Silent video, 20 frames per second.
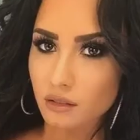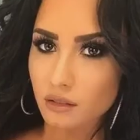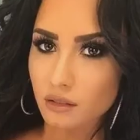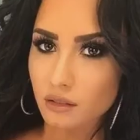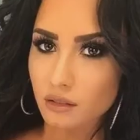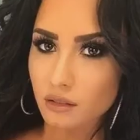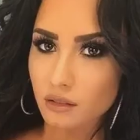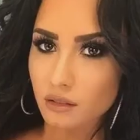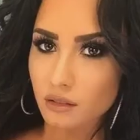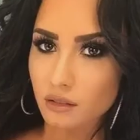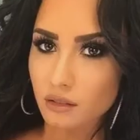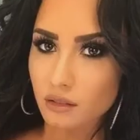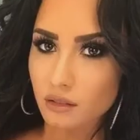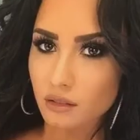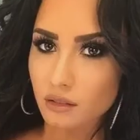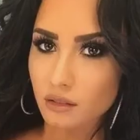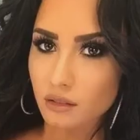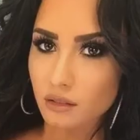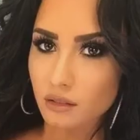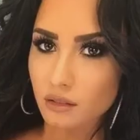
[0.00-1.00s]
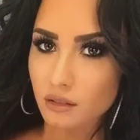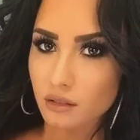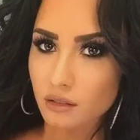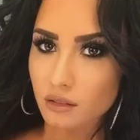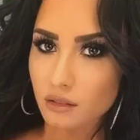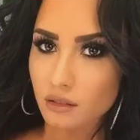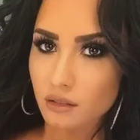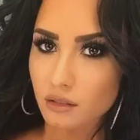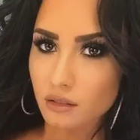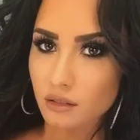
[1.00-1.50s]

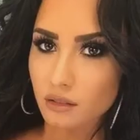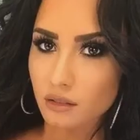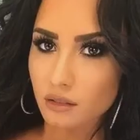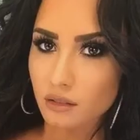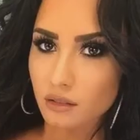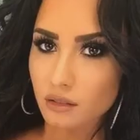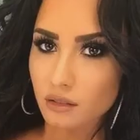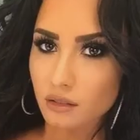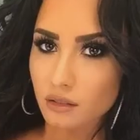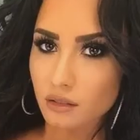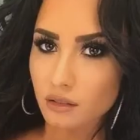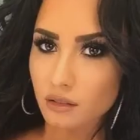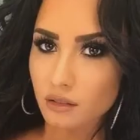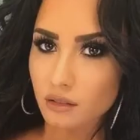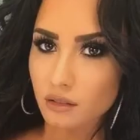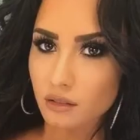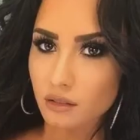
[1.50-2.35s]
Nobody speaks.